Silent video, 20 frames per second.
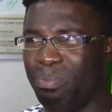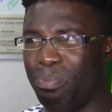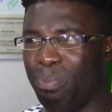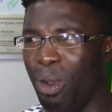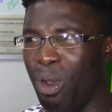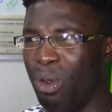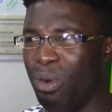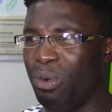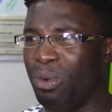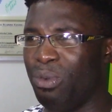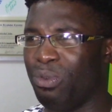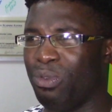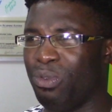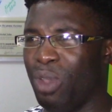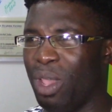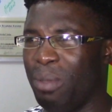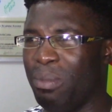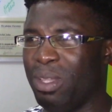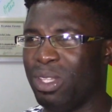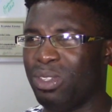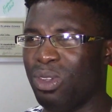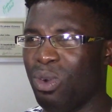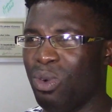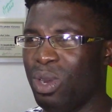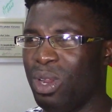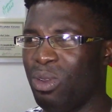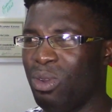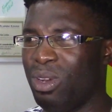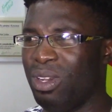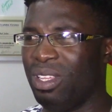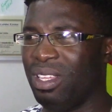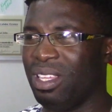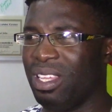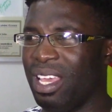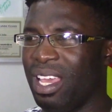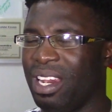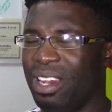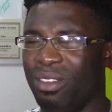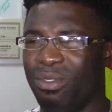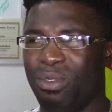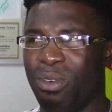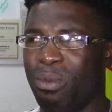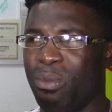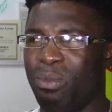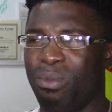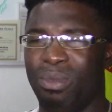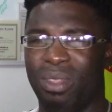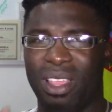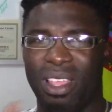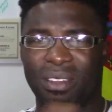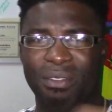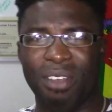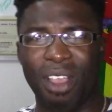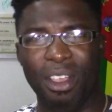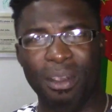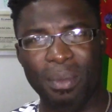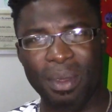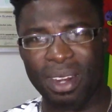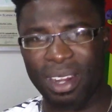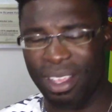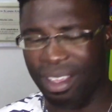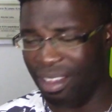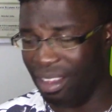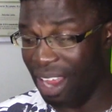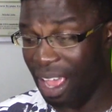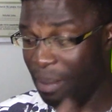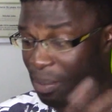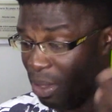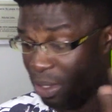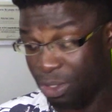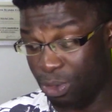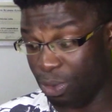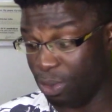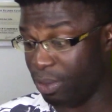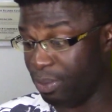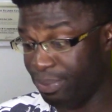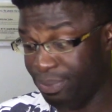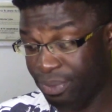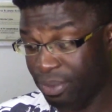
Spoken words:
born with rabies, or they only get it from the environment they're in. I'm not sure.